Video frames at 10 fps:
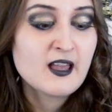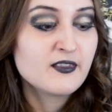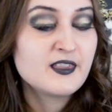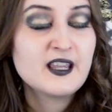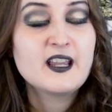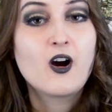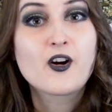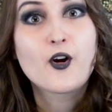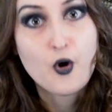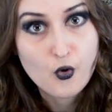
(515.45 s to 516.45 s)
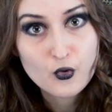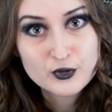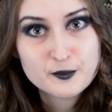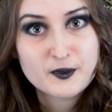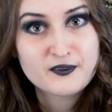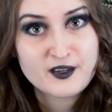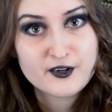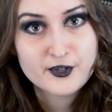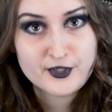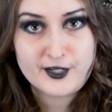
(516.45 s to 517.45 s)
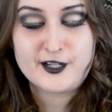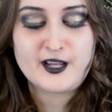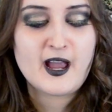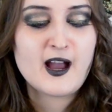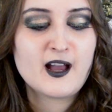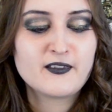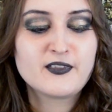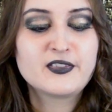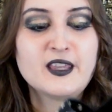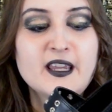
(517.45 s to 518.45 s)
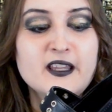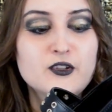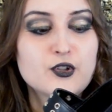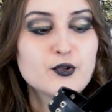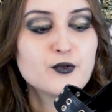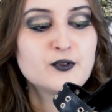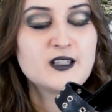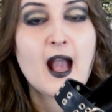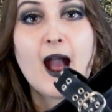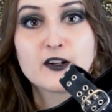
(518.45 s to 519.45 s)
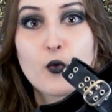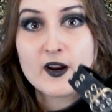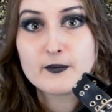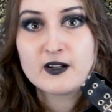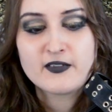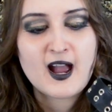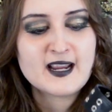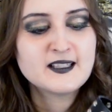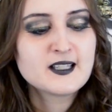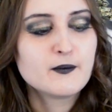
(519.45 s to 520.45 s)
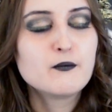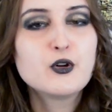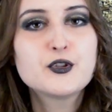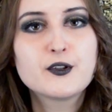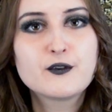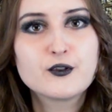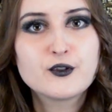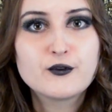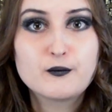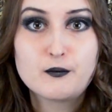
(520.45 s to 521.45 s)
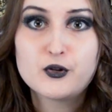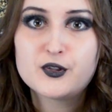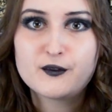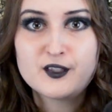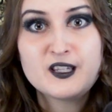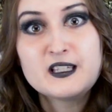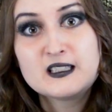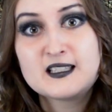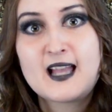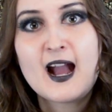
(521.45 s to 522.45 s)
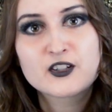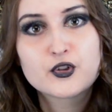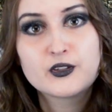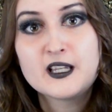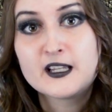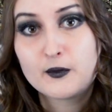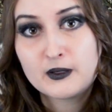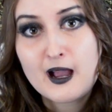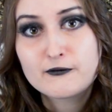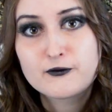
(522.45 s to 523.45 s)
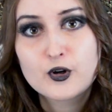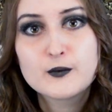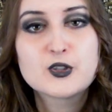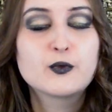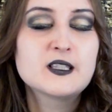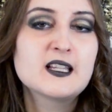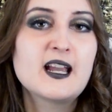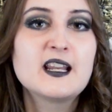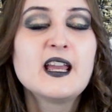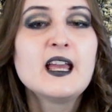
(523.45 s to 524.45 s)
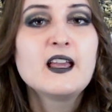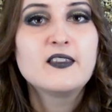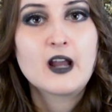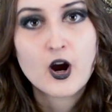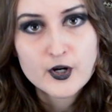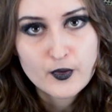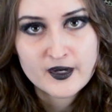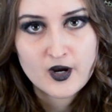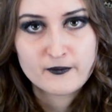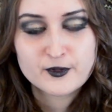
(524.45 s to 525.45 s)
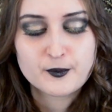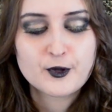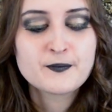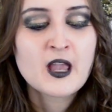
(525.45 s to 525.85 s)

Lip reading: They are old, but they're good. They do add quite a bit of height. Most of the heel is actually in a platform, so once again, they are quite comfortable.